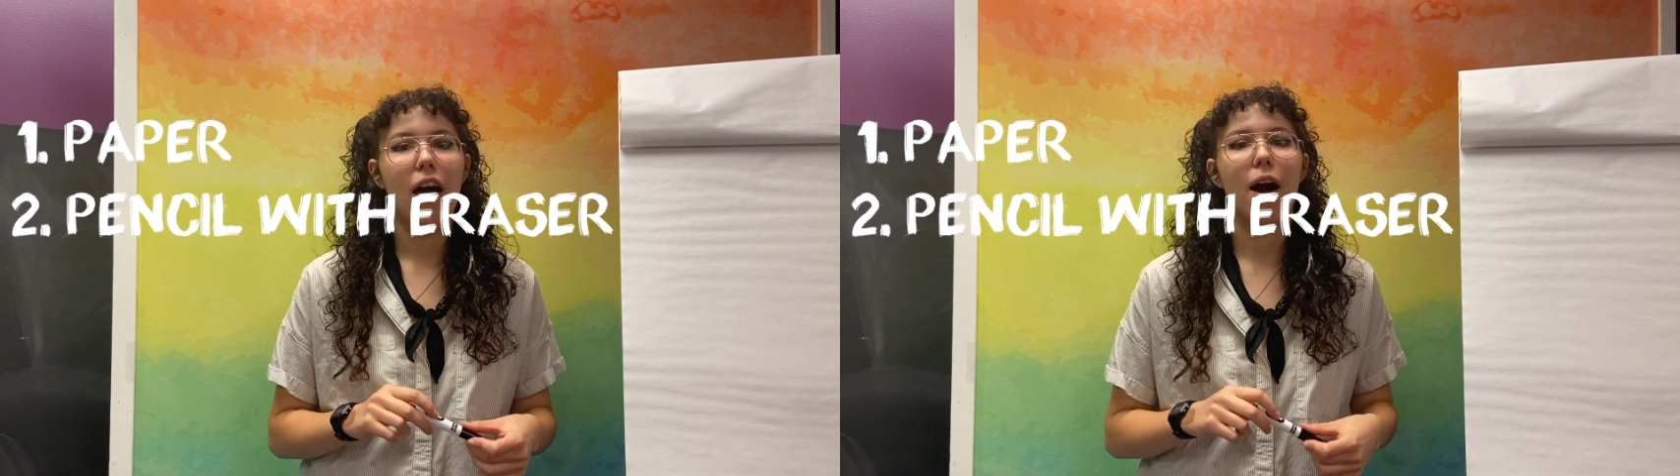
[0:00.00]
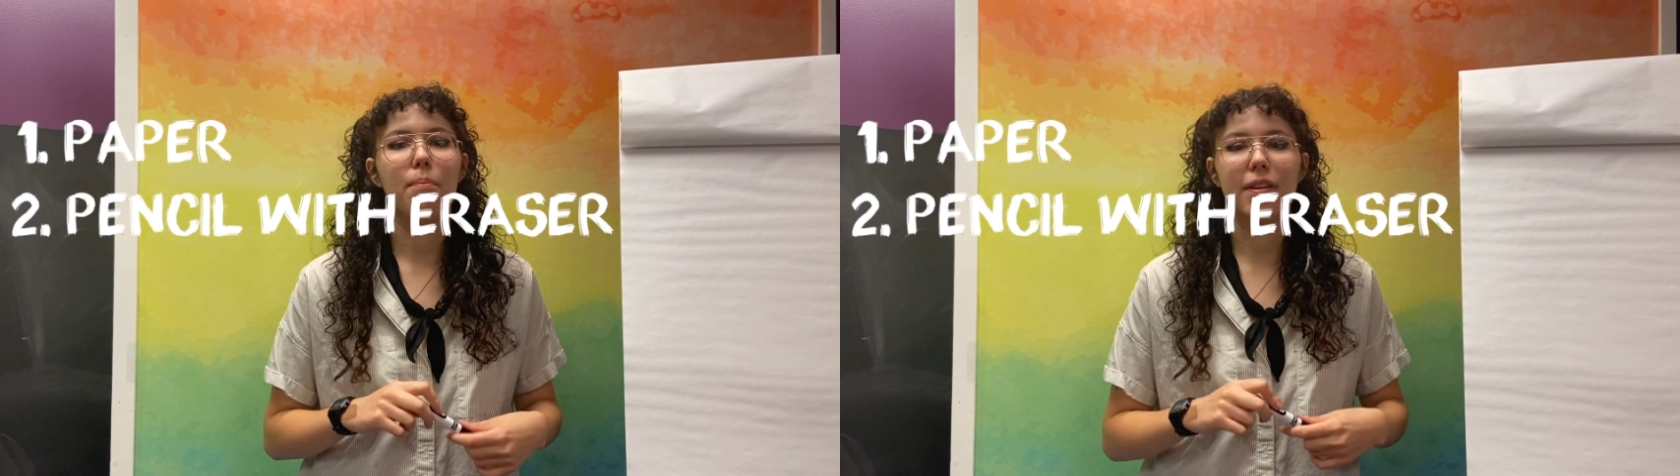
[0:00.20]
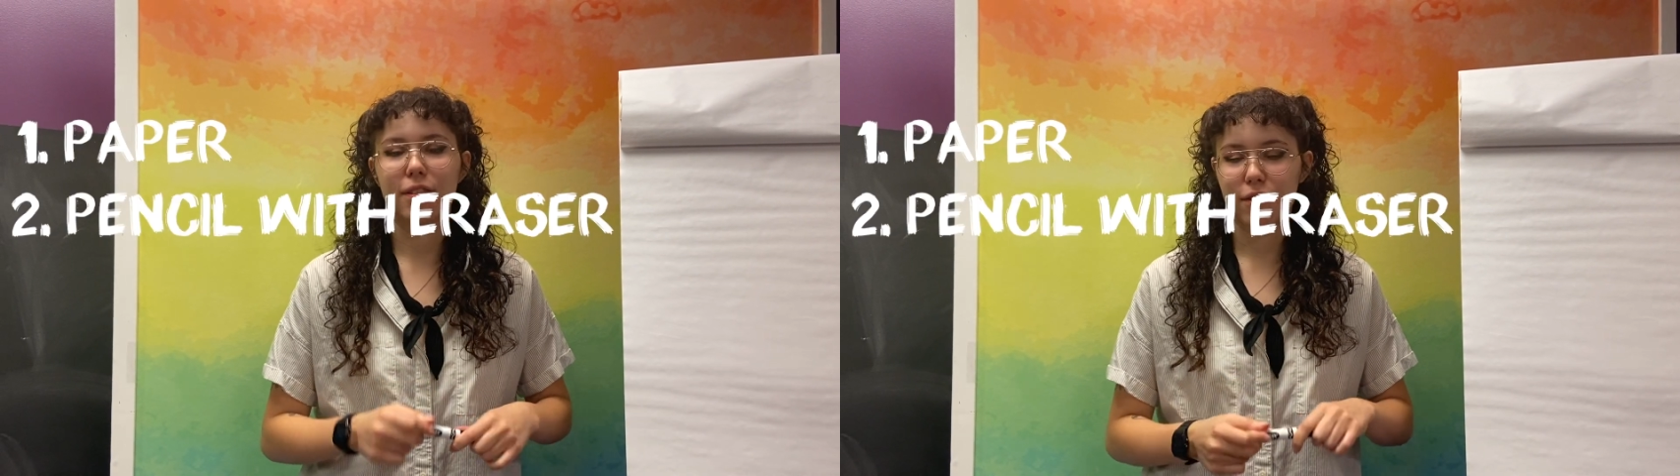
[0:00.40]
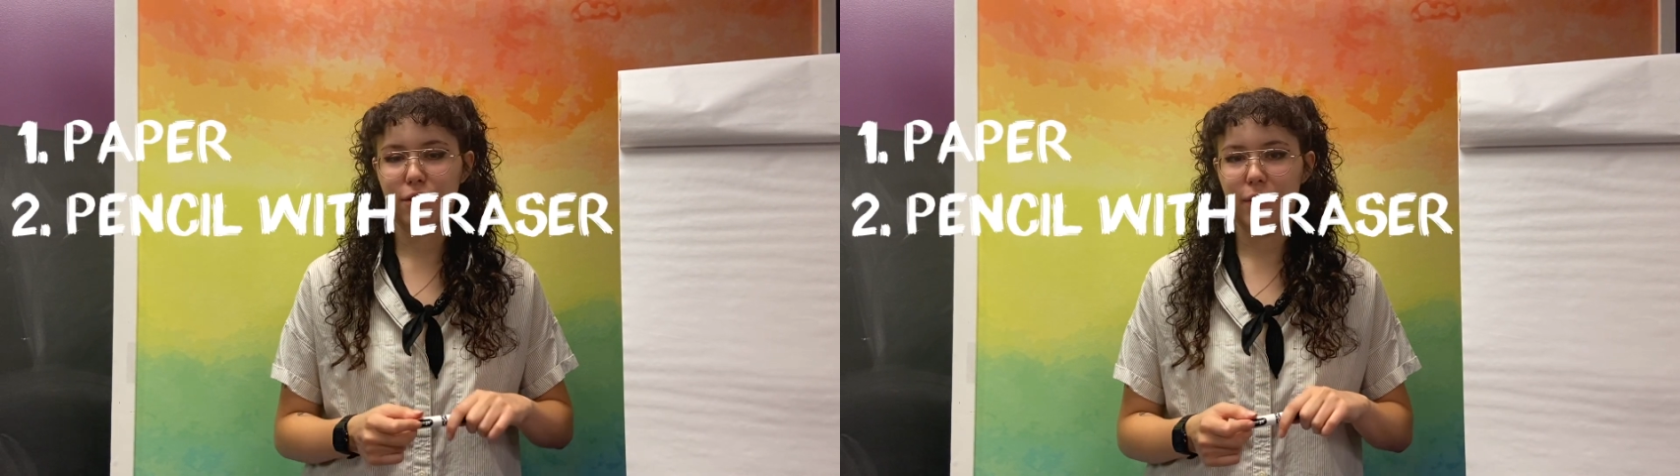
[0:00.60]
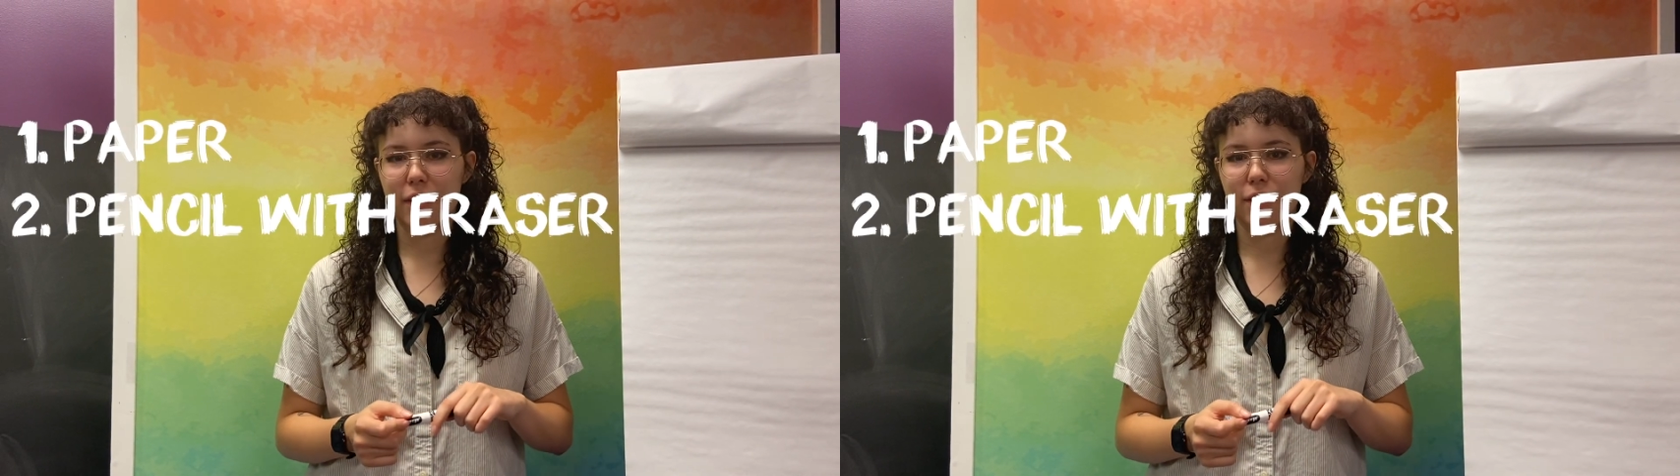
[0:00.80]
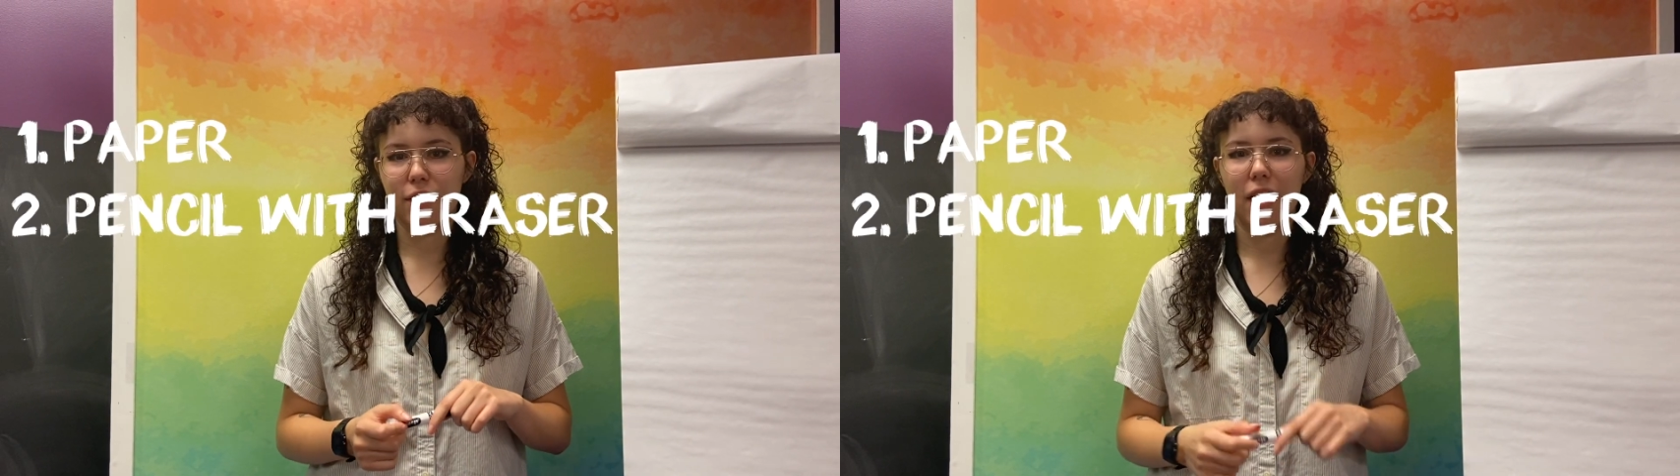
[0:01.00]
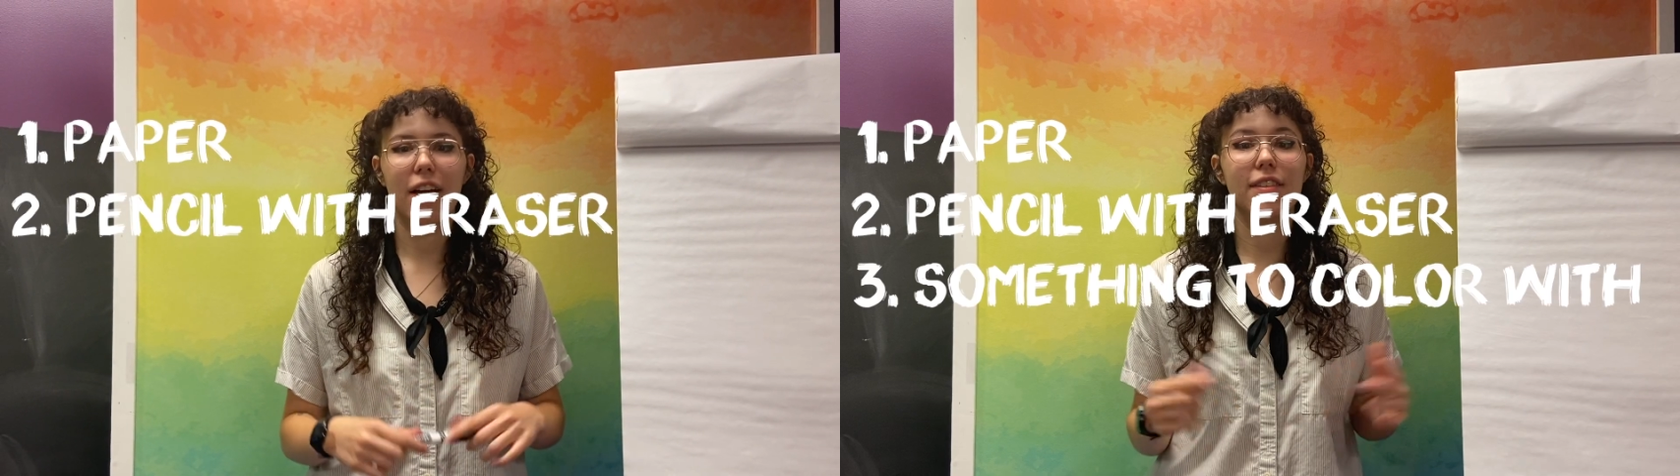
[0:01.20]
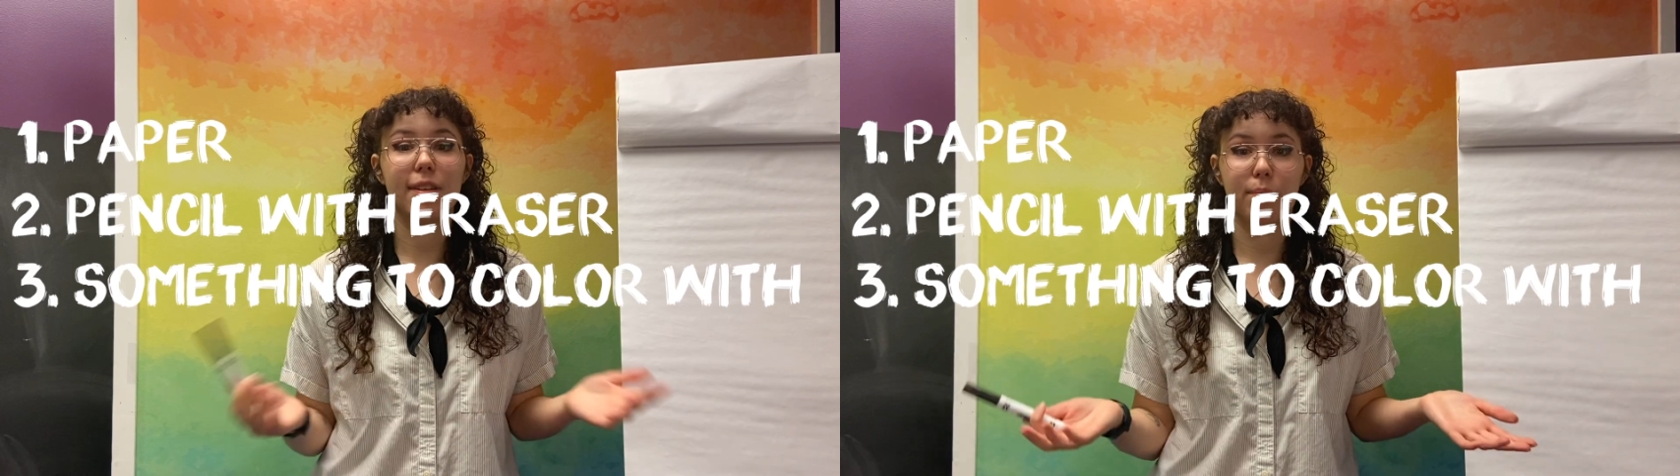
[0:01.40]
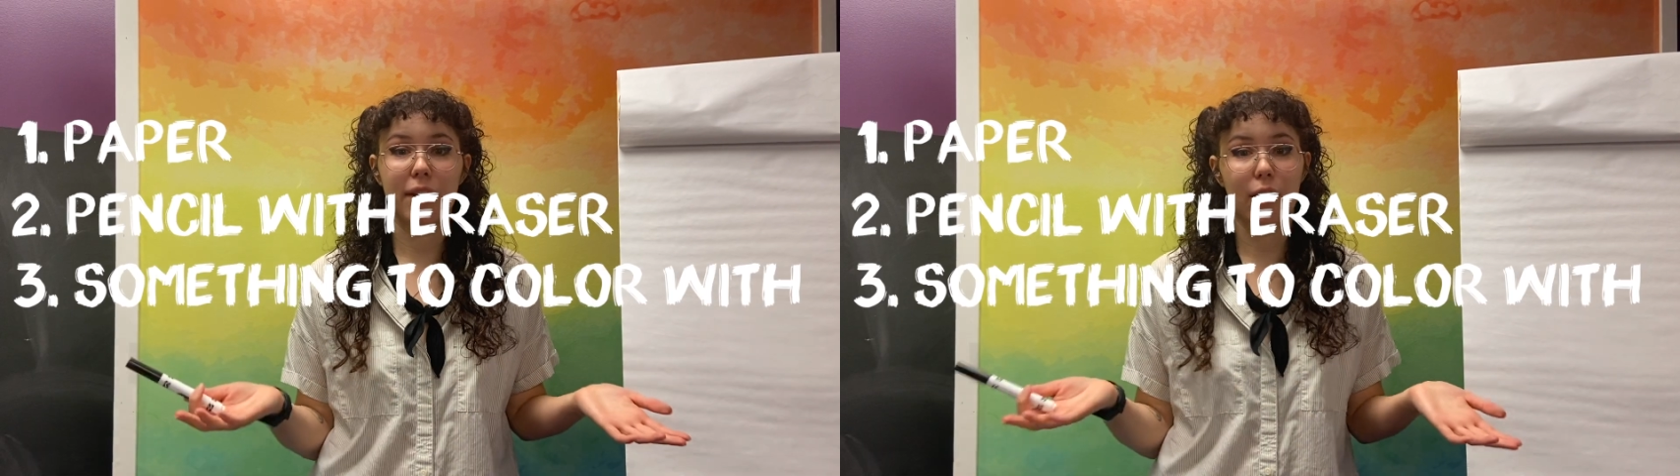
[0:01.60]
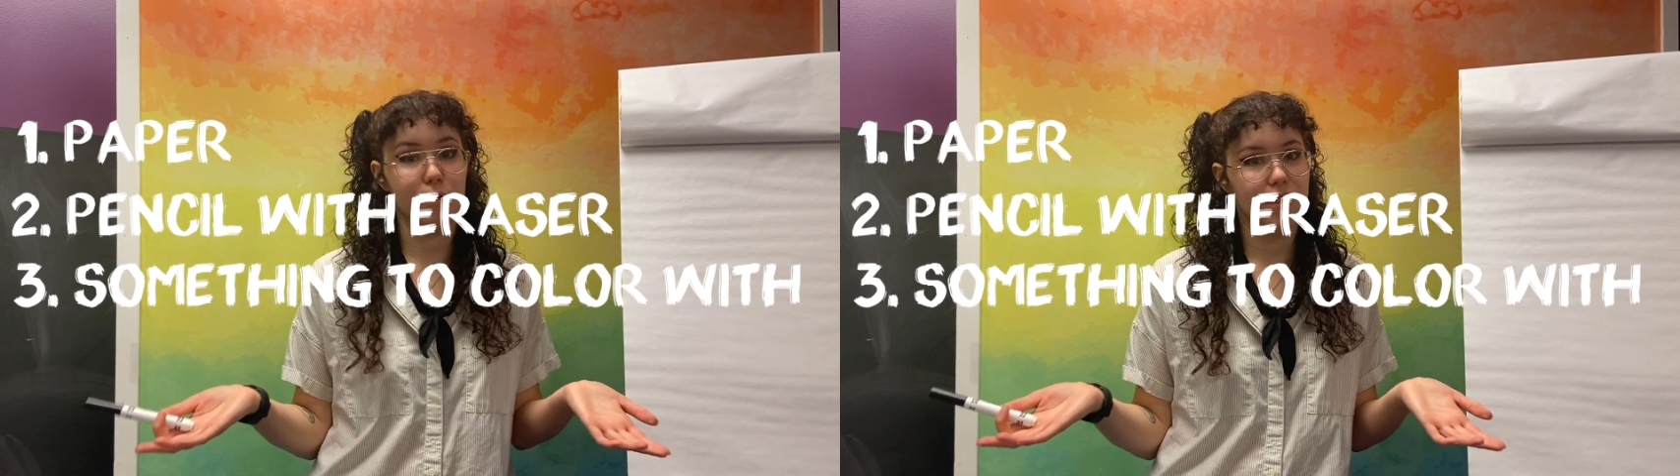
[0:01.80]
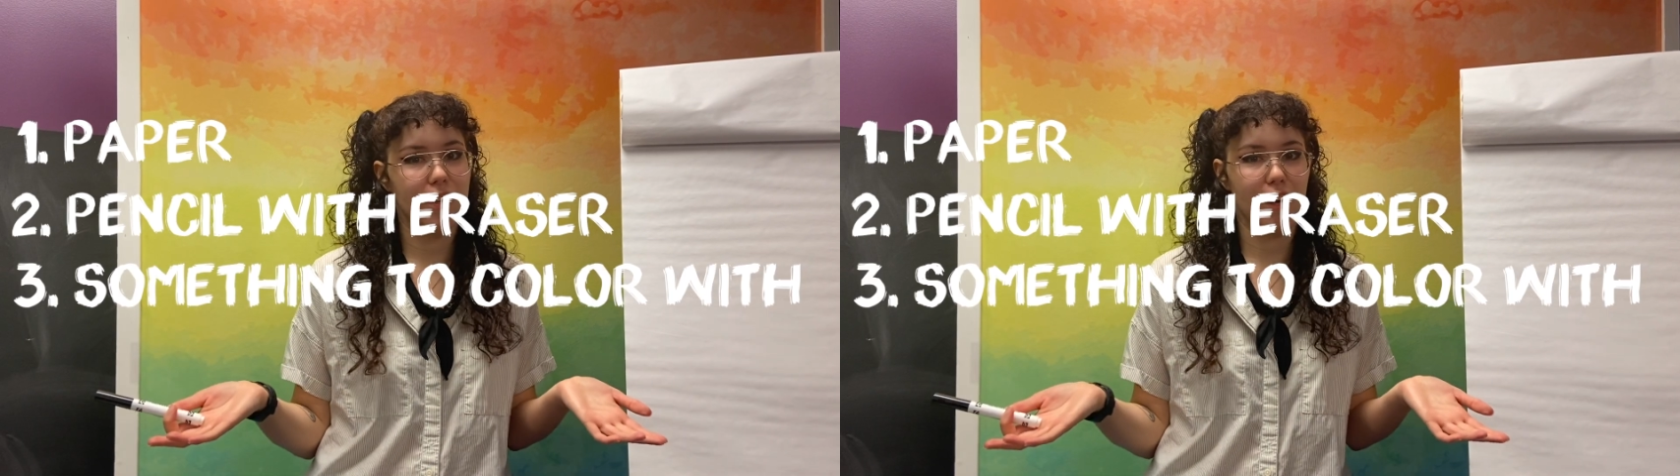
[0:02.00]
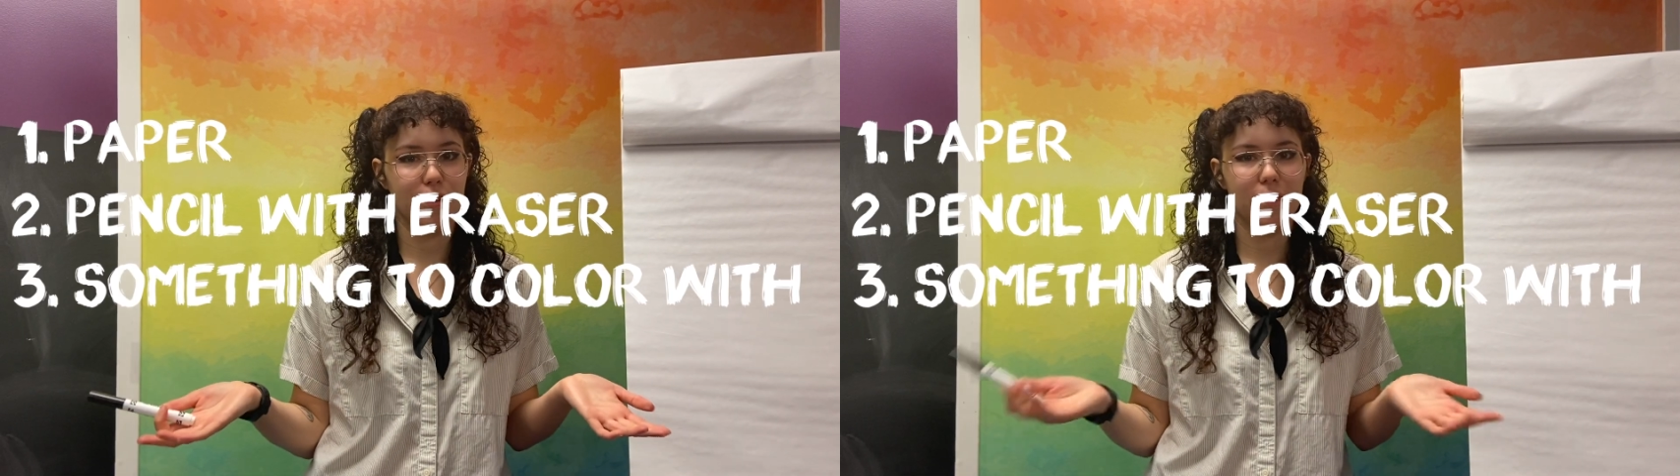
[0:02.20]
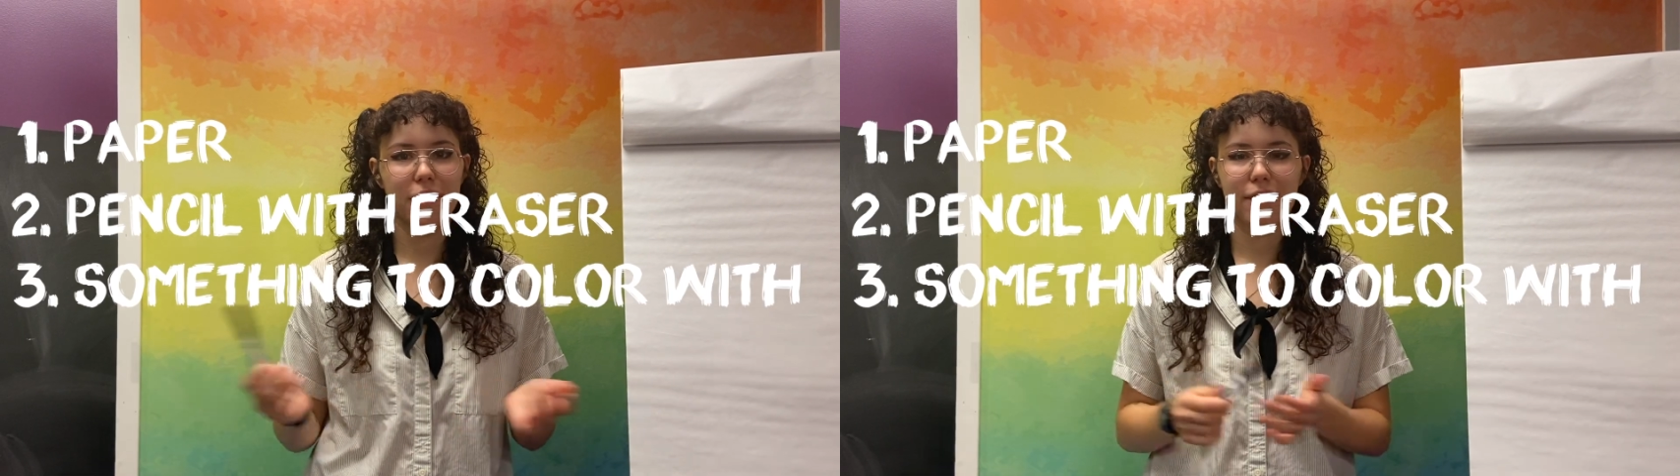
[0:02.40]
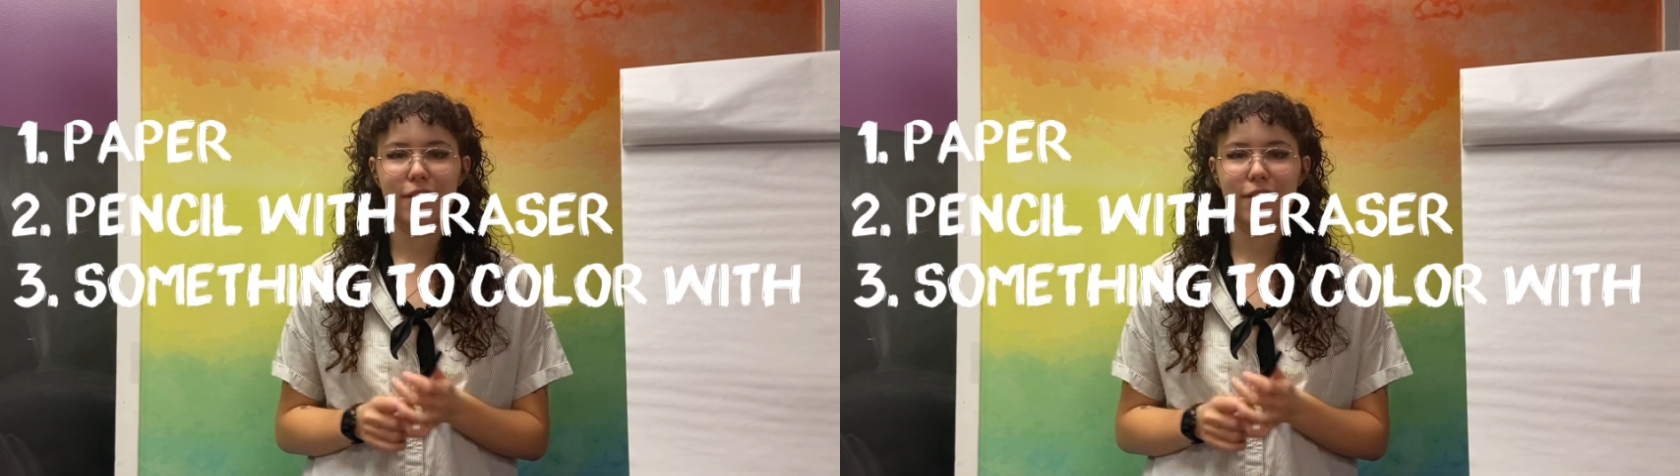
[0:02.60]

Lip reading: a pencil and eraser, and something else to color with.